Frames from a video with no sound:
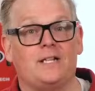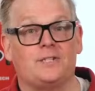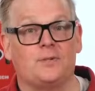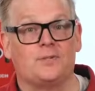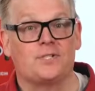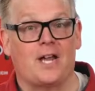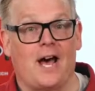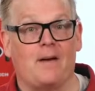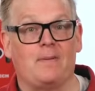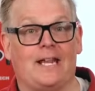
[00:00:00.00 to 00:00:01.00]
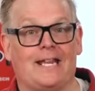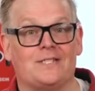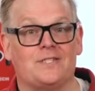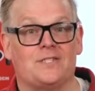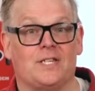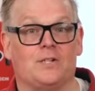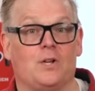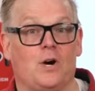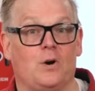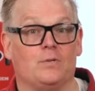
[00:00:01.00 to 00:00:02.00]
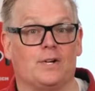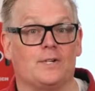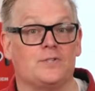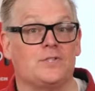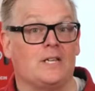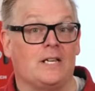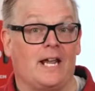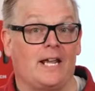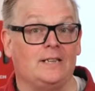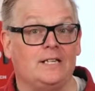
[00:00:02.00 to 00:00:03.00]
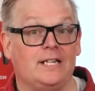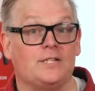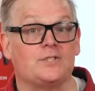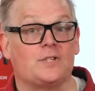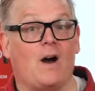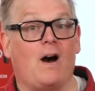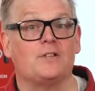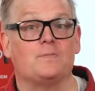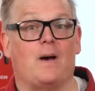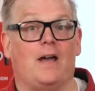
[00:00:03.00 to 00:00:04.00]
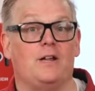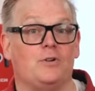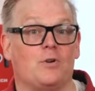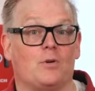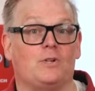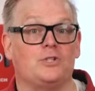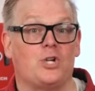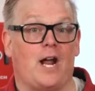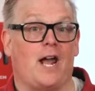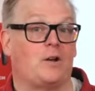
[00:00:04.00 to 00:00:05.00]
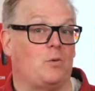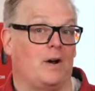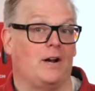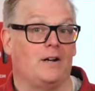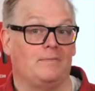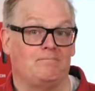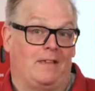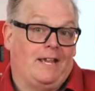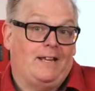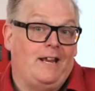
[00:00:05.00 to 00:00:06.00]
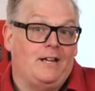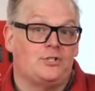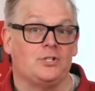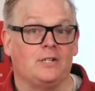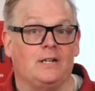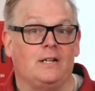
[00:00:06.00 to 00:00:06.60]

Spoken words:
to stop and seal O-rings and leaks caused by normal jack wear and age.